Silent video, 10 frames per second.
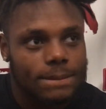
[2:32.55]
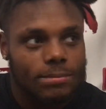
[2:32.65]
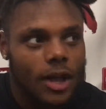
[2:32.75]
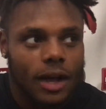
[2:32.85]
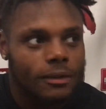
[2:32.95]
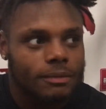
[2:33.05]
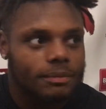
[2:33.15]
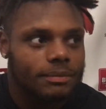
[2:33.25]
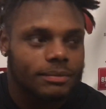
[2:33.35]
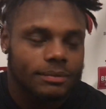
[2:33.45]
Nah.
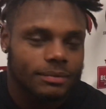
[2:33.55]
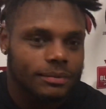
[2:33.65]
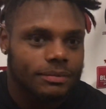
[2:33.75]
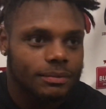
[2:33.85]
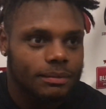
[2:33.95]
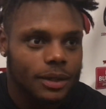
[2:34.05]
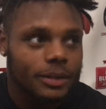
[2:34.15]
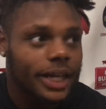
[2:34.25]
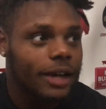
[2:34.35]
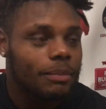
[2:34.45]

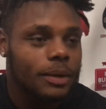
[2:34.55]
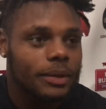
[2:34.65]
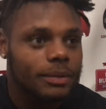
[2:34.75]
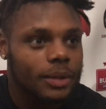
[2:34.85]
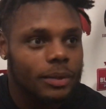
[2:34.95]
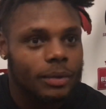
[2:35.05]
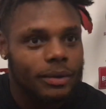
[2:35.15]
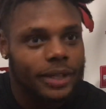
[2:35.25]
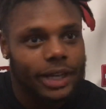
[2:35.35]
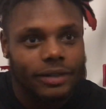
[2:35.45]
but
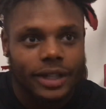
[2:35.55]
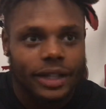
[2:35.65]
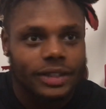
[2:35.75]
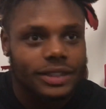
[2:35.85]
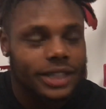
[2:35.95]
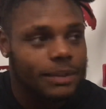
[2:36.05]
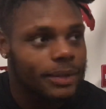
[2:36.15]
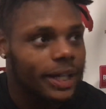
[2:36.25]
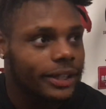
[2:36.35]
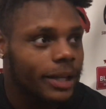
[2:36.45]
we came together as a team
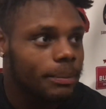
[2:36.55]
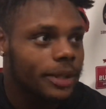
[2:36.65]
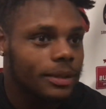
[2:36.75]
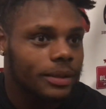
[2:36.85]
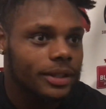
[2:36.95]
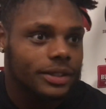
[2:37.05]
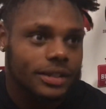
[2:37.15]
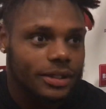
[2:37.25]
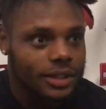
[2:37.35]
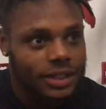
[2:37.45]
and got that play to work,
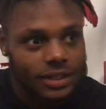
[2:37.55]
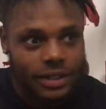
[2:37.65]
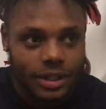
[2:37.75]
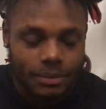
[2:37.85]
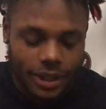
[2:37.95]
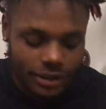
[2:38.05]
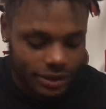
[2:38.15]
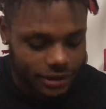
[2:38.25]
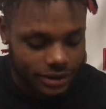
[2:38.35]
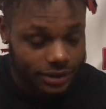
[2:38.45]
so that's all that
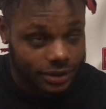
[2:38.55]
matters.